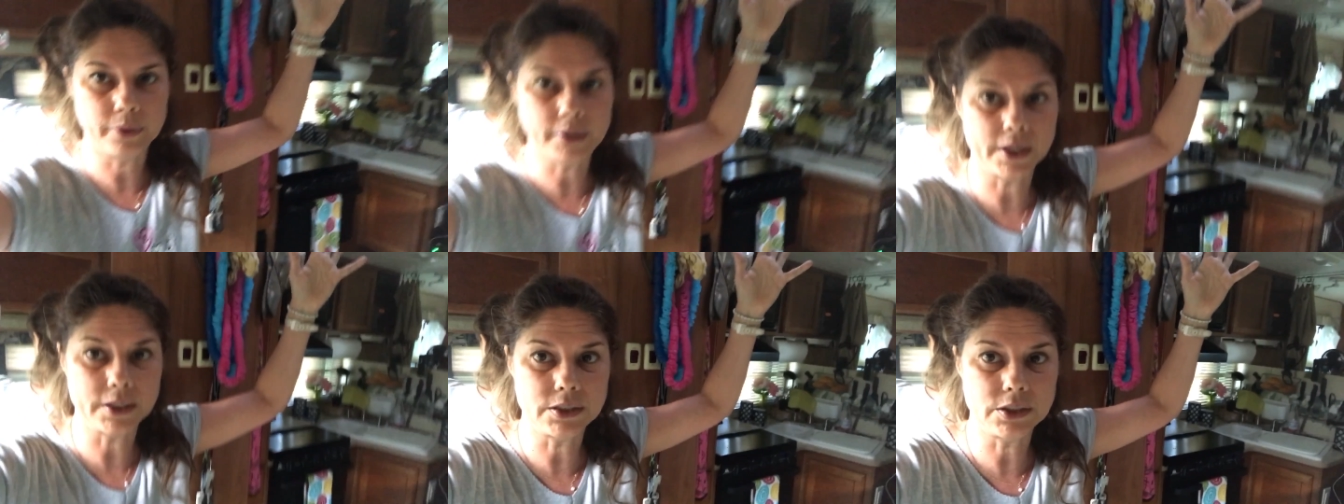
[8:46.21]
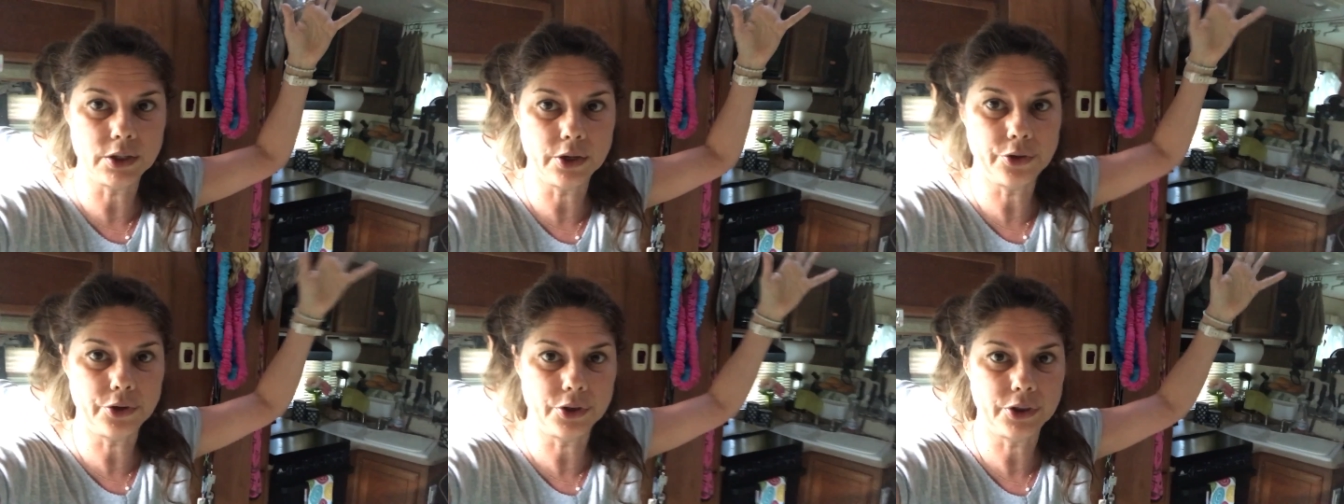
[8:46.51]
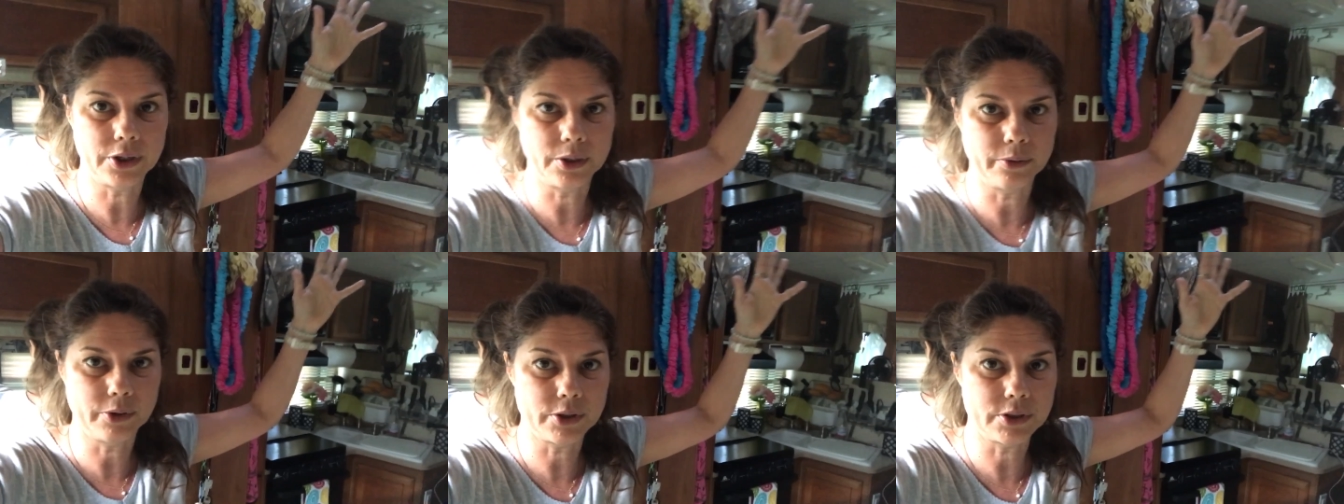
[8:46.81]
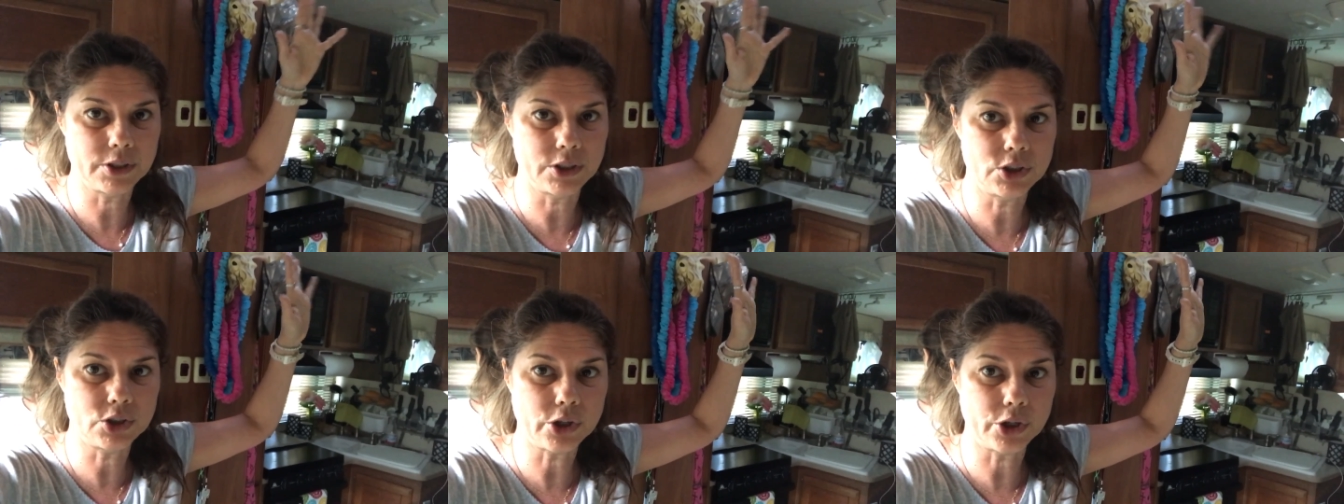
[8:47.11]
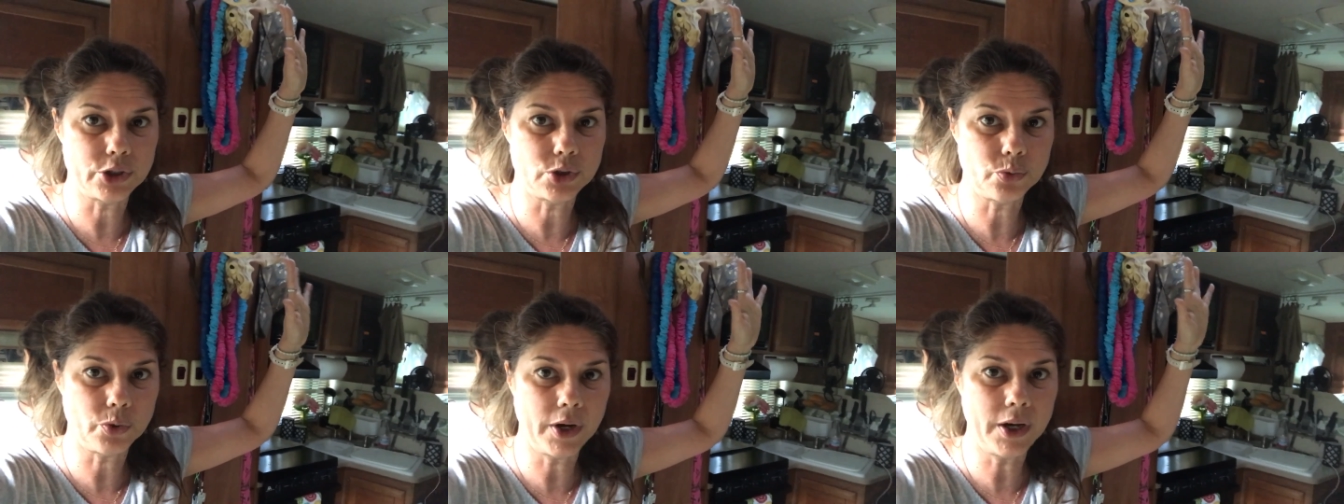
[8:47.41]
That's the other thing, because it
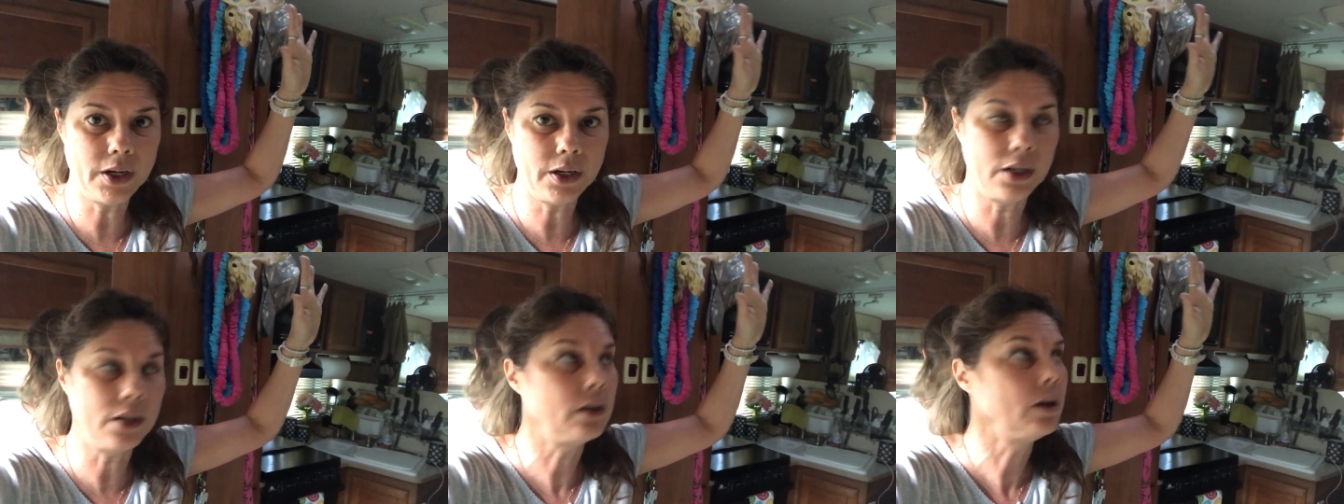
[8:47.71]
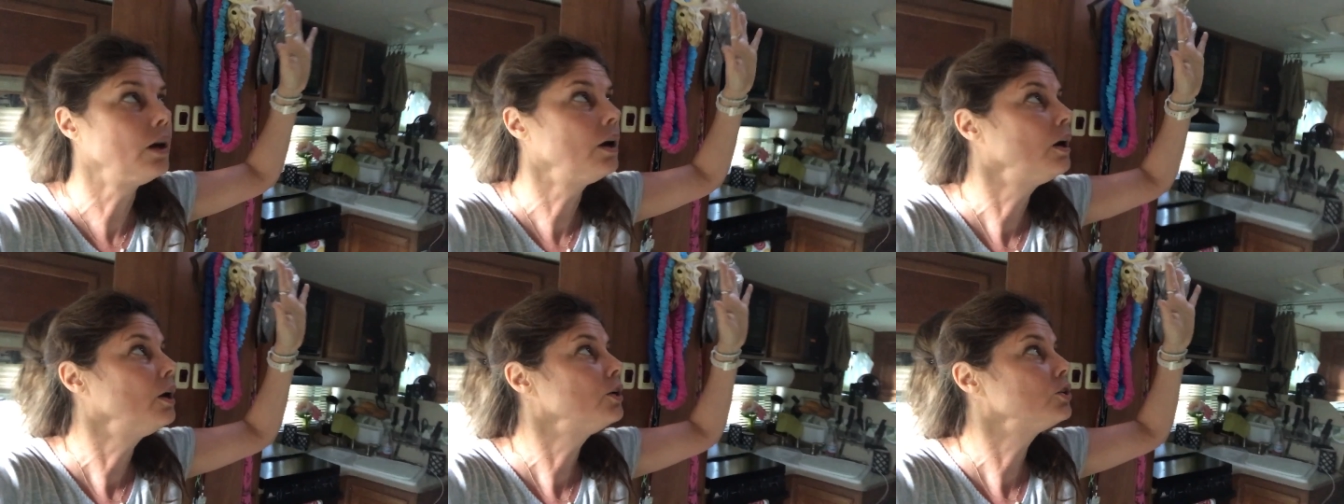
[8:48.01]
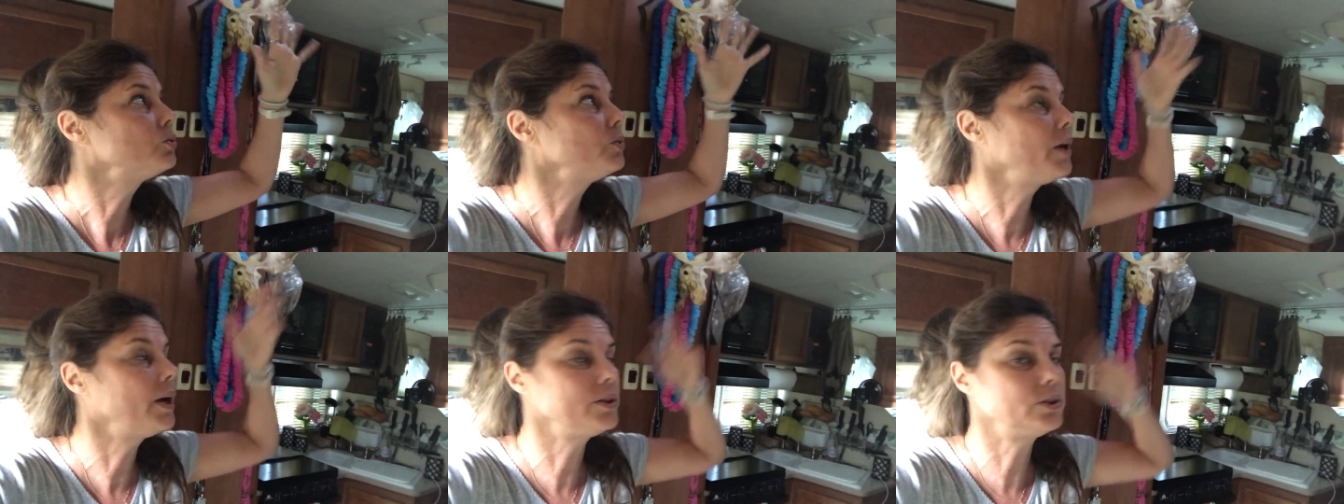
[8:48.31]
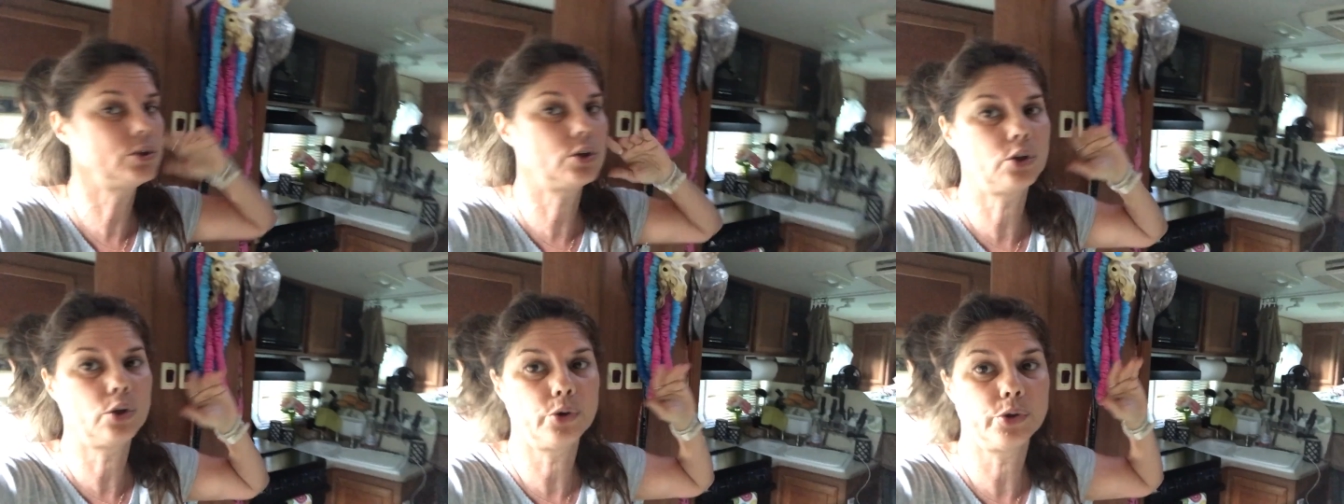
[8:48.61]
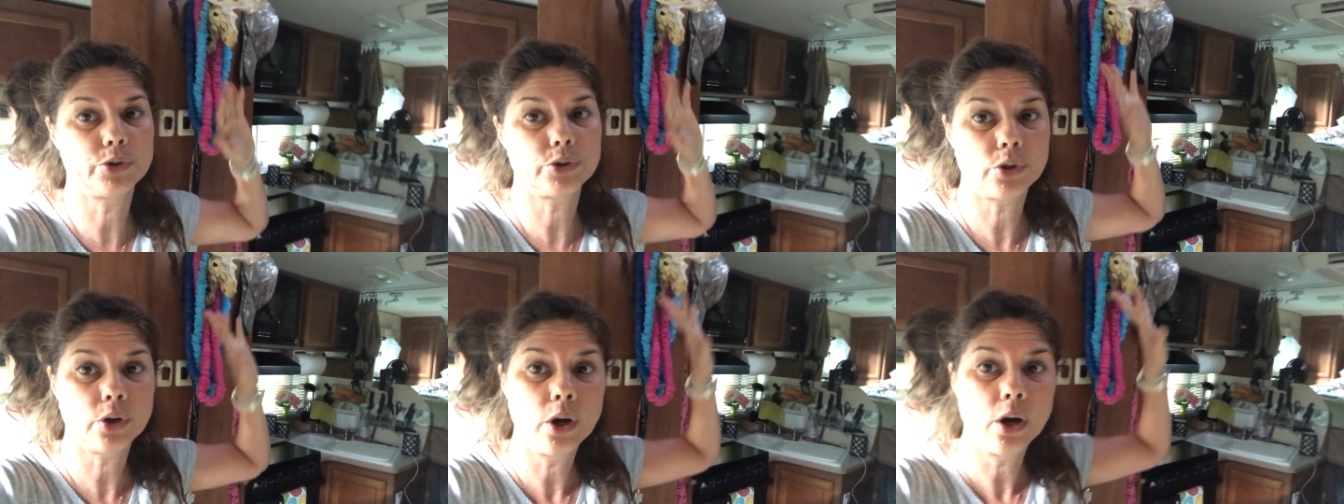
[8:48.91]
starts raining, so we had to
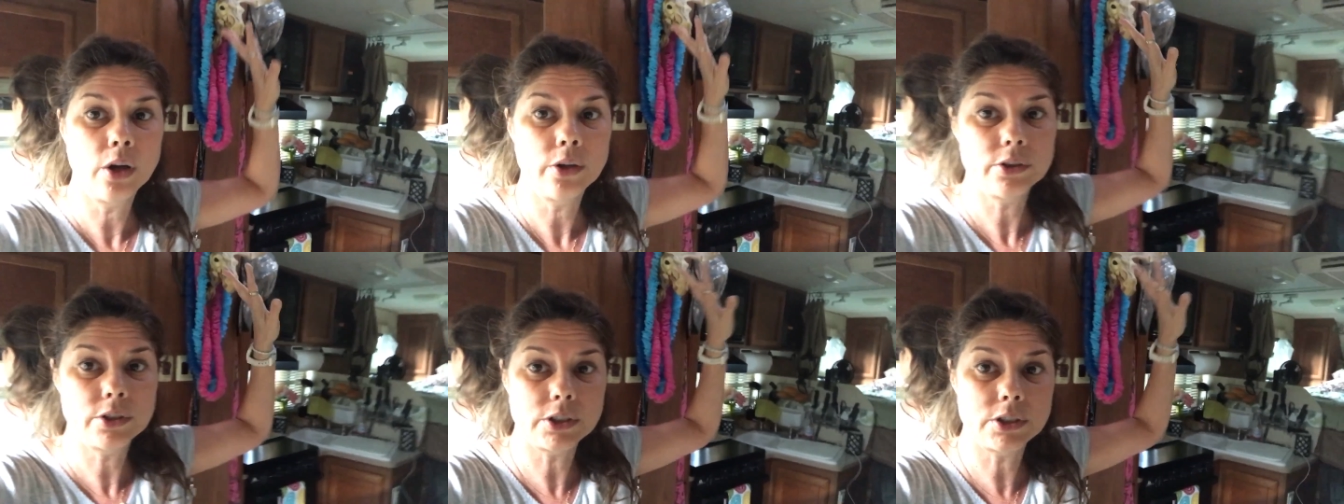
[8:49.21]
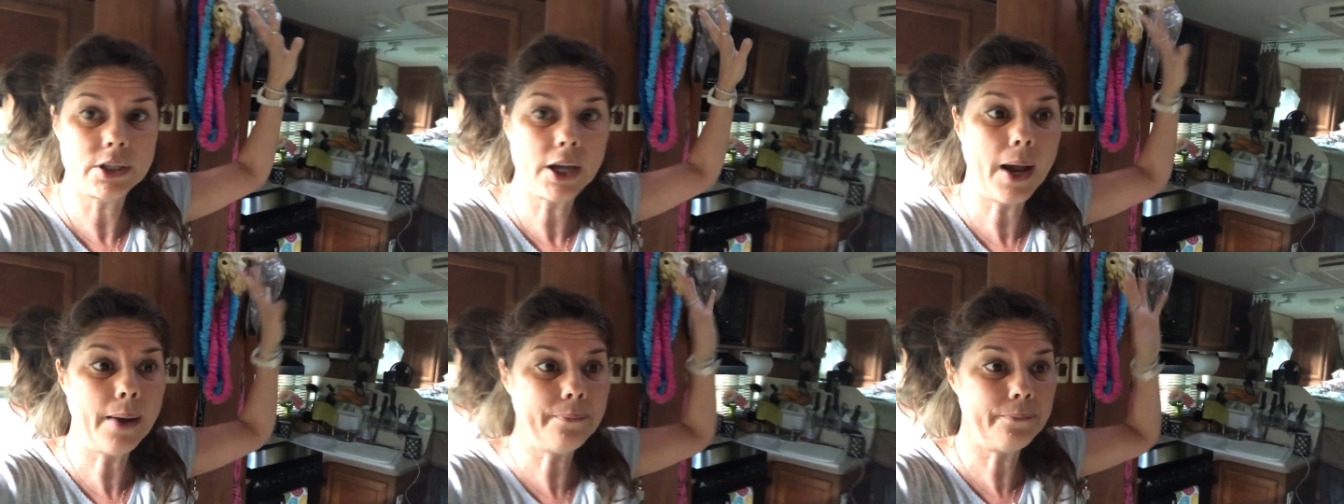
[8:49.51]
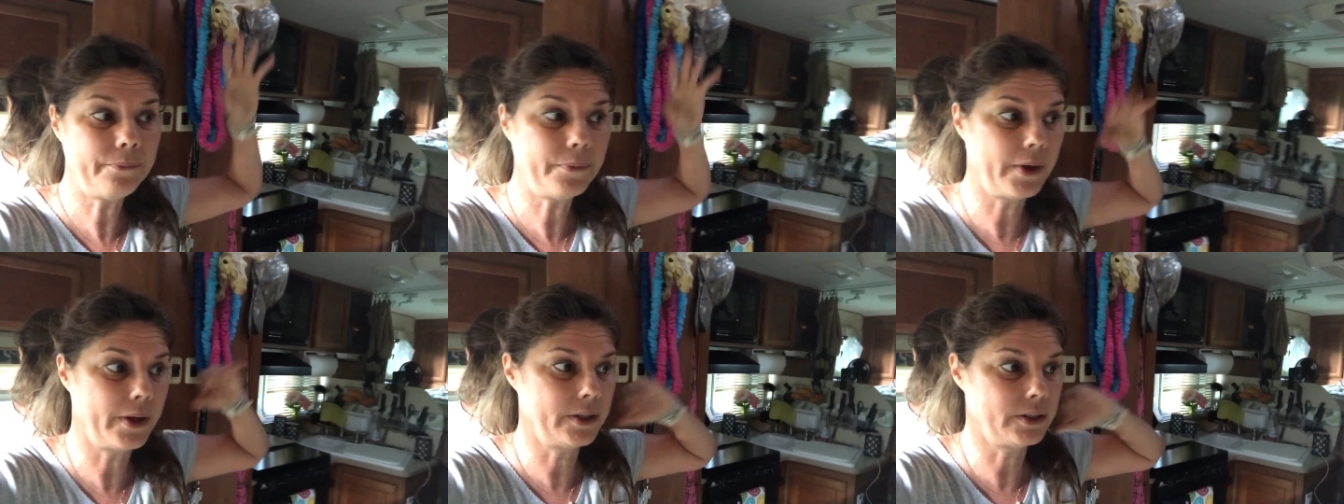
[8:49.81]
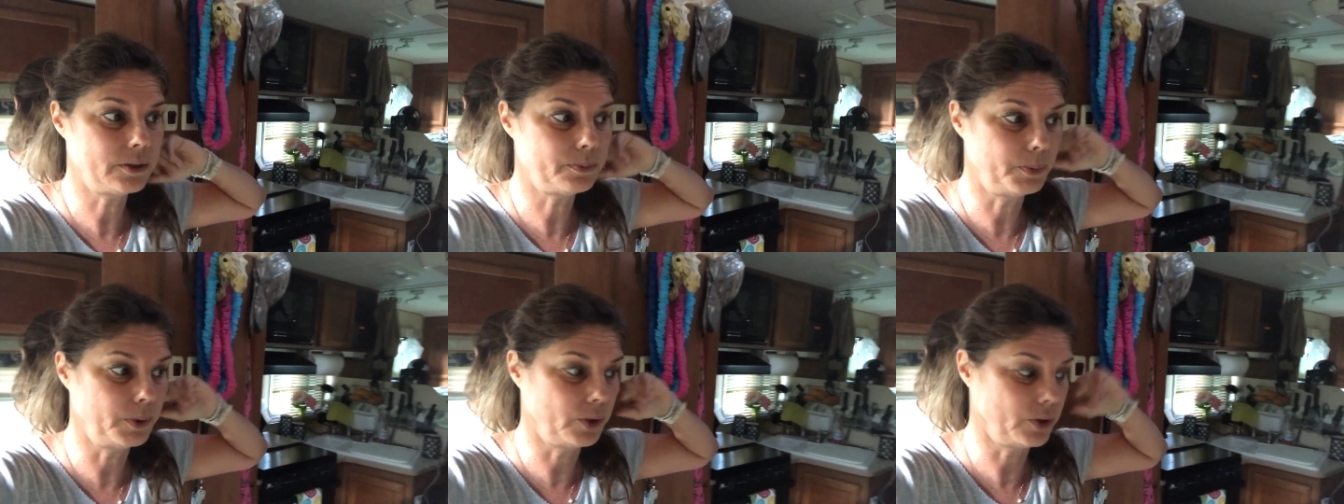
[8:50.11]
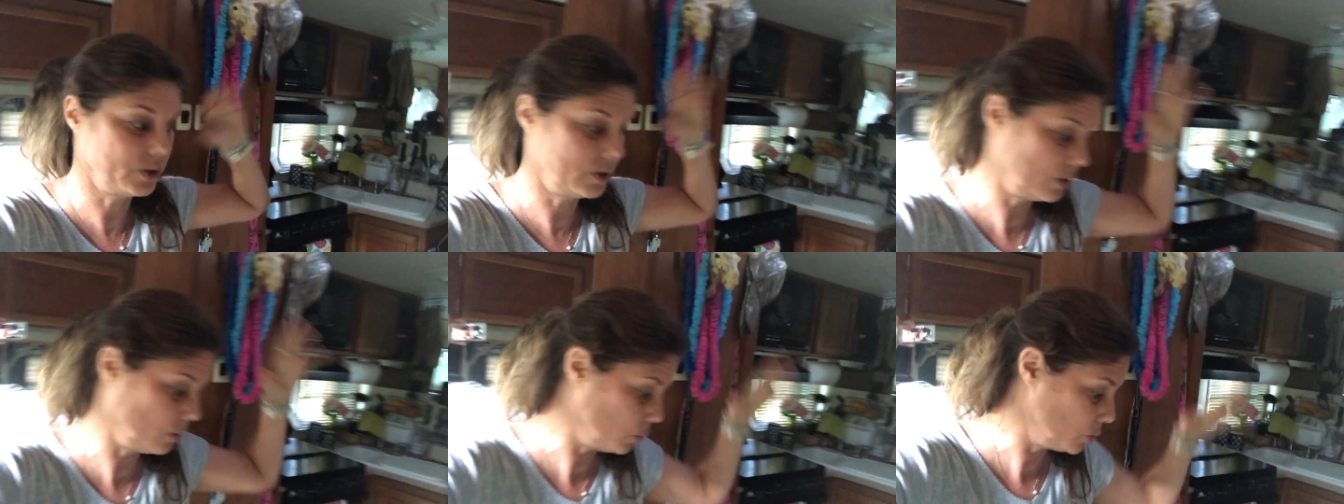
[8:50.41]
close the top vents
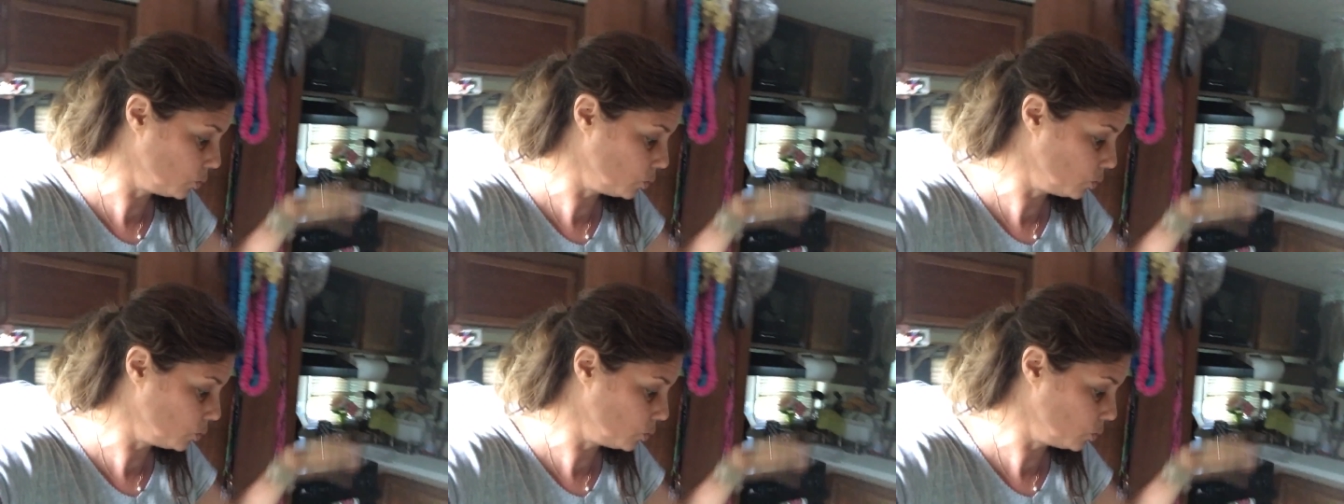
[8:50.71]
because there